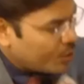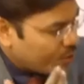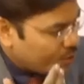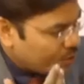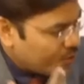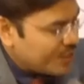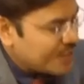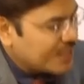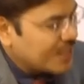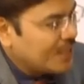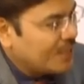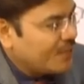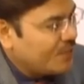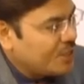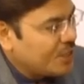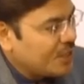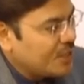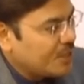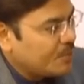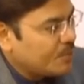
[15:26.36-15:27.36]
or fiscal
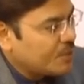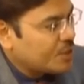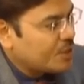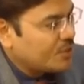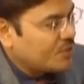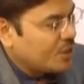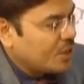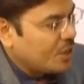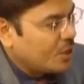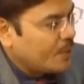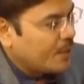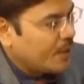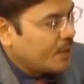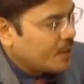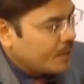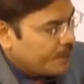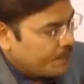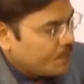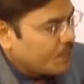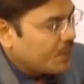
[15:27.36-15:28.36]
deficit numbers of the government
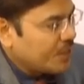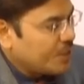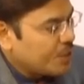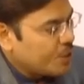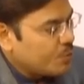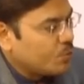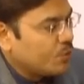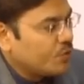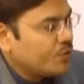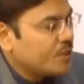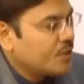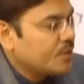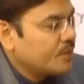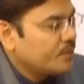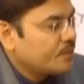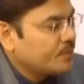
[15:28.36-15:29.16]
by this move, sir?